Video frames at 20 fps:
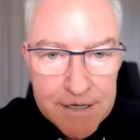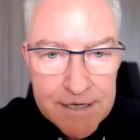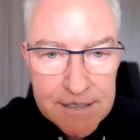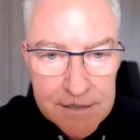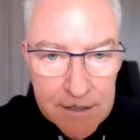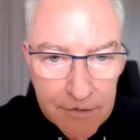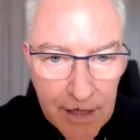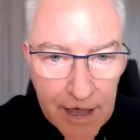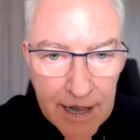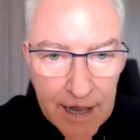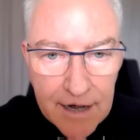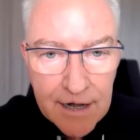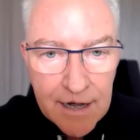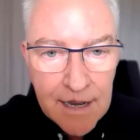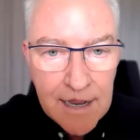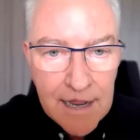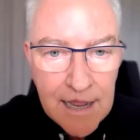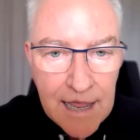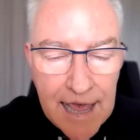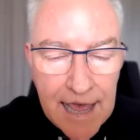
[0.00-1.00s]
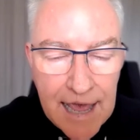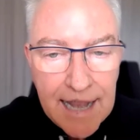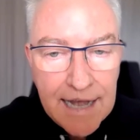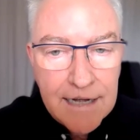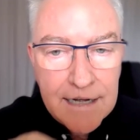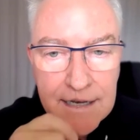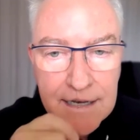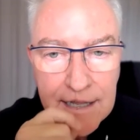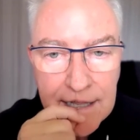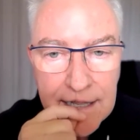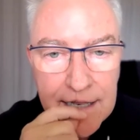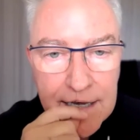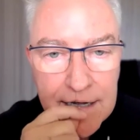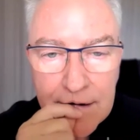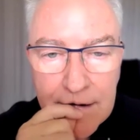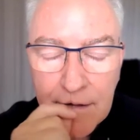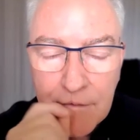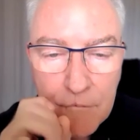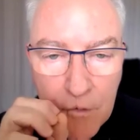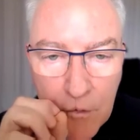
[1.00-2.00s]
into that. And
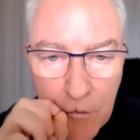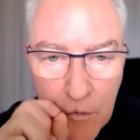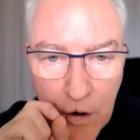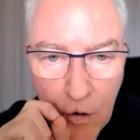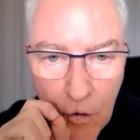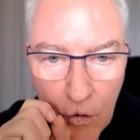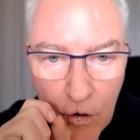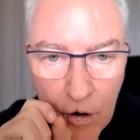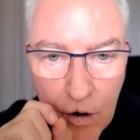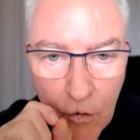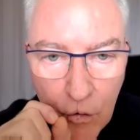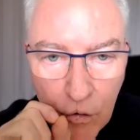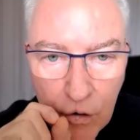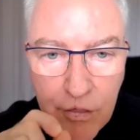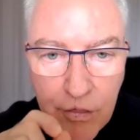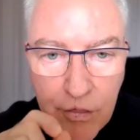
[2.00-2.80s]
all of